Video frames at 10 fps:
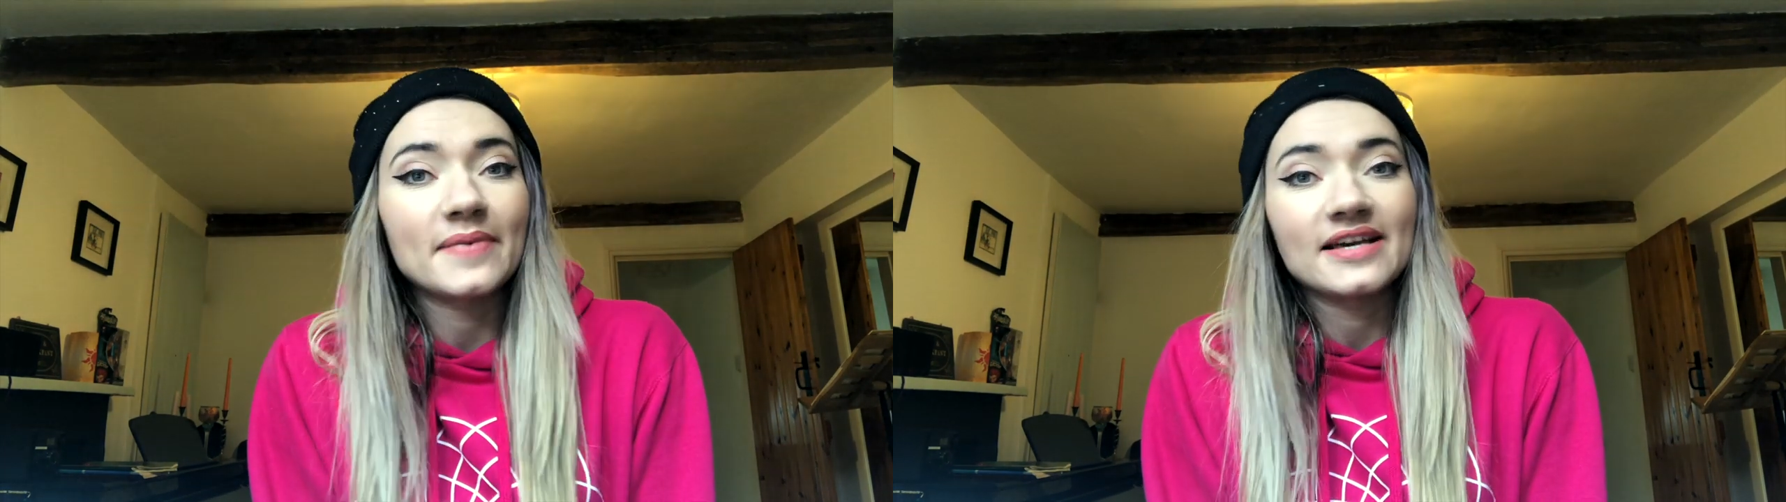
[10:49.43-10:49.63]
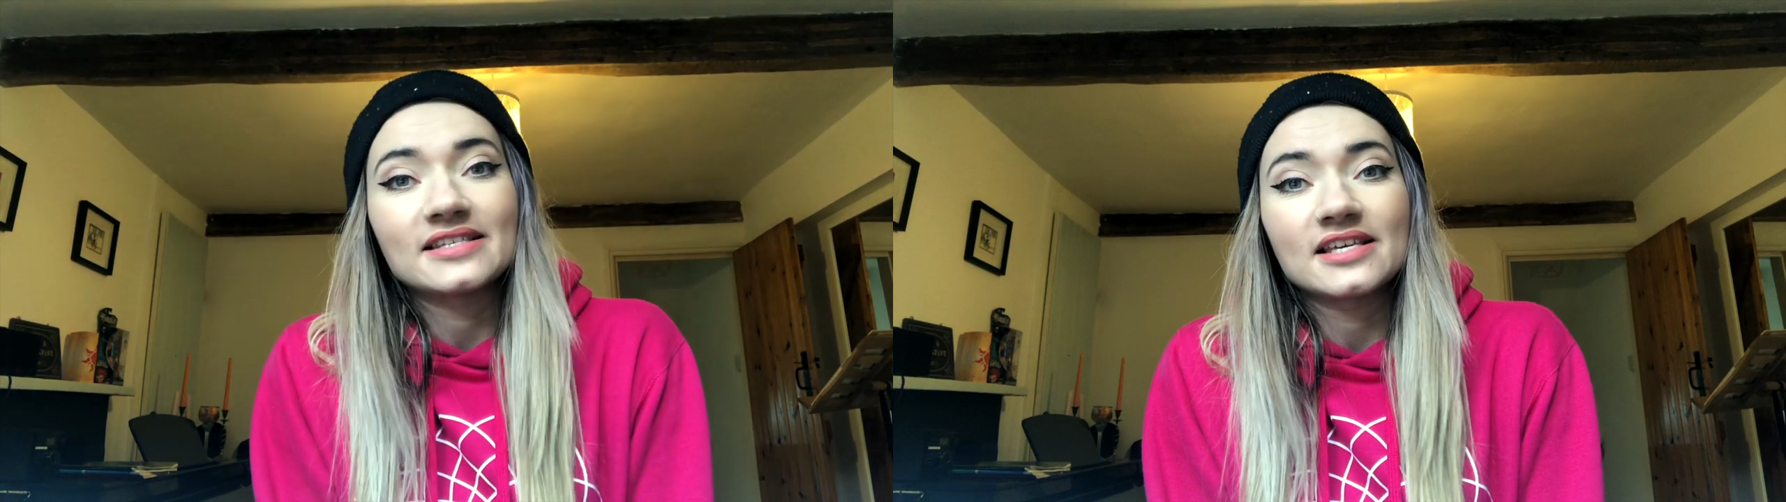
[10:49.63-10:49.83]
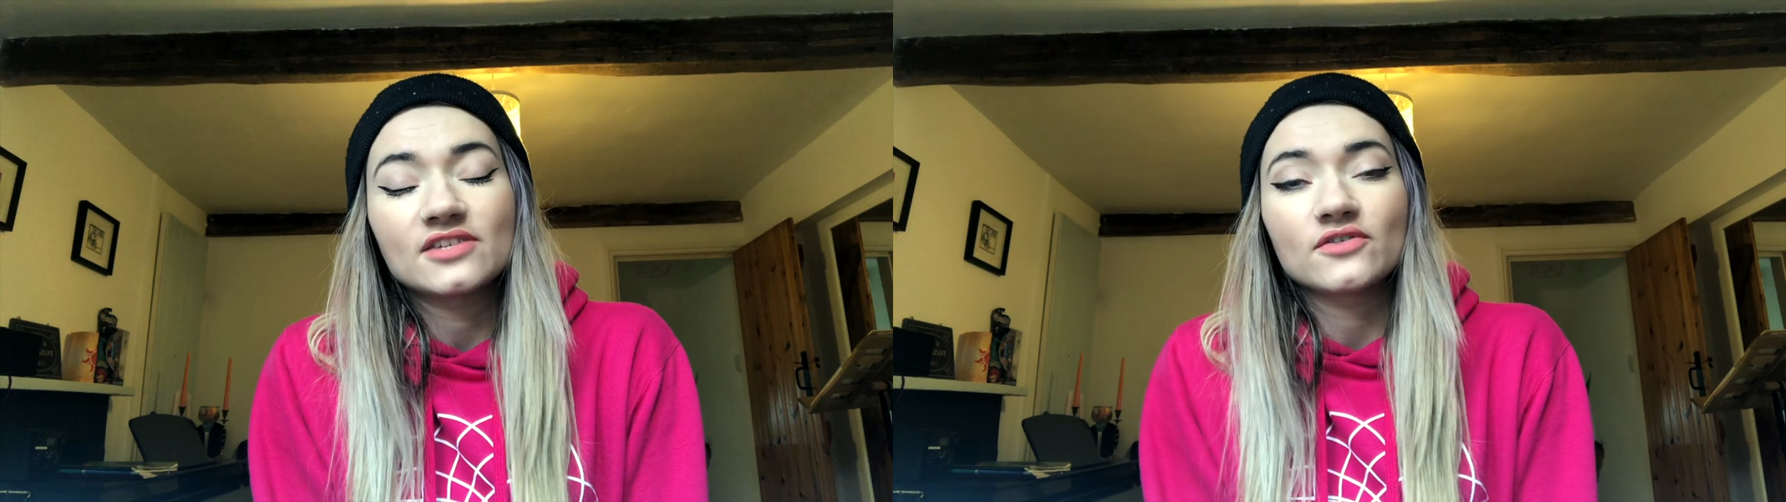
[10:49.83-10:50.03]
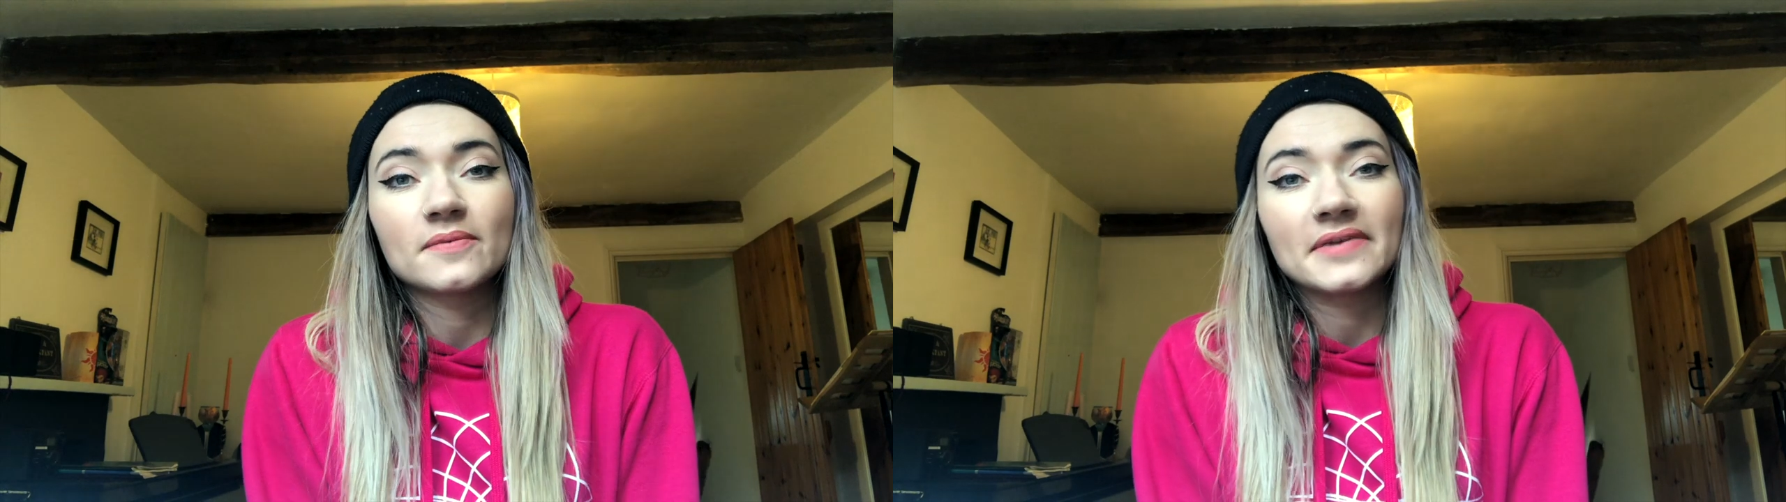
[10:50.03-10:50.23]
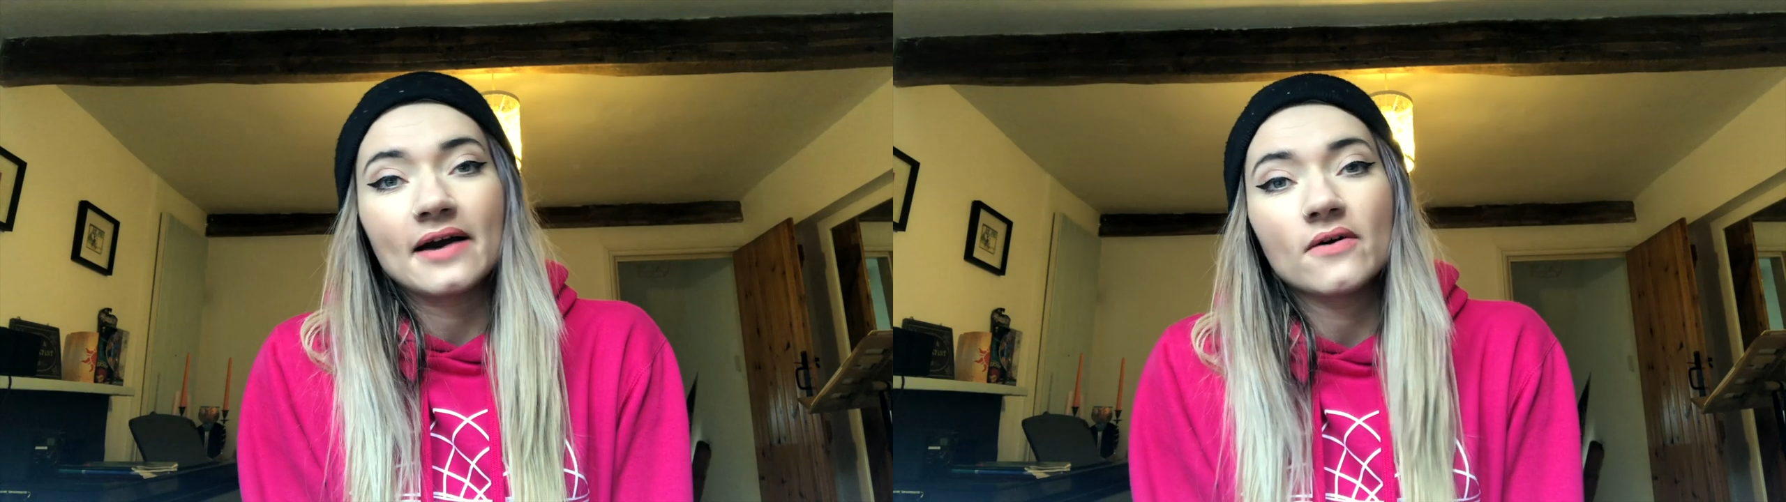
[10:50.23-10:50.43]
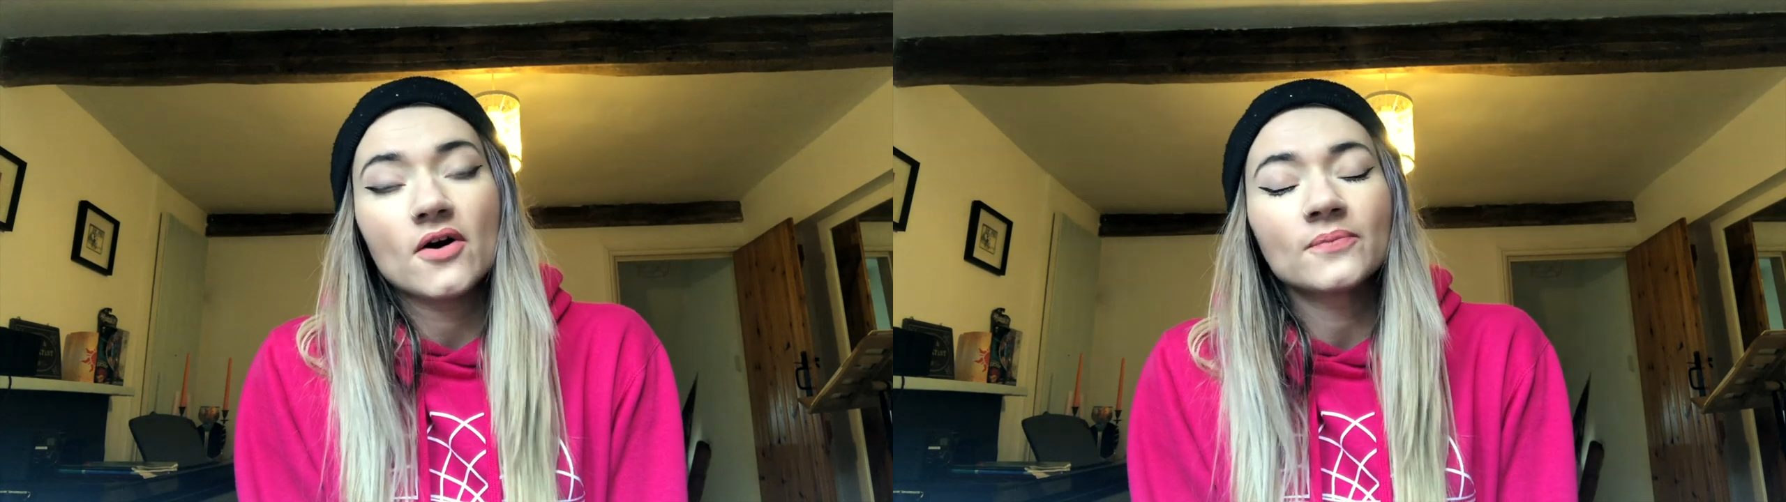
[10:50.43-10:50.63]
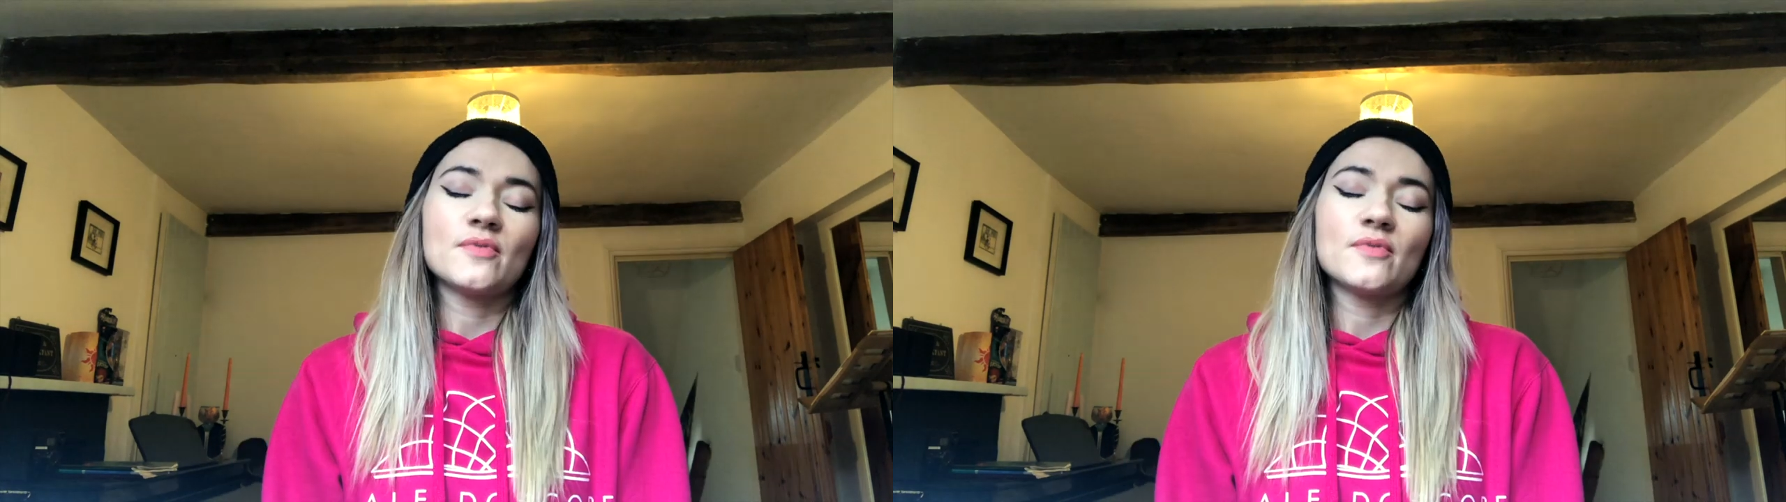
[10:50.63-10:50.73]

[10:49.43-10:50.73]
basis from now on.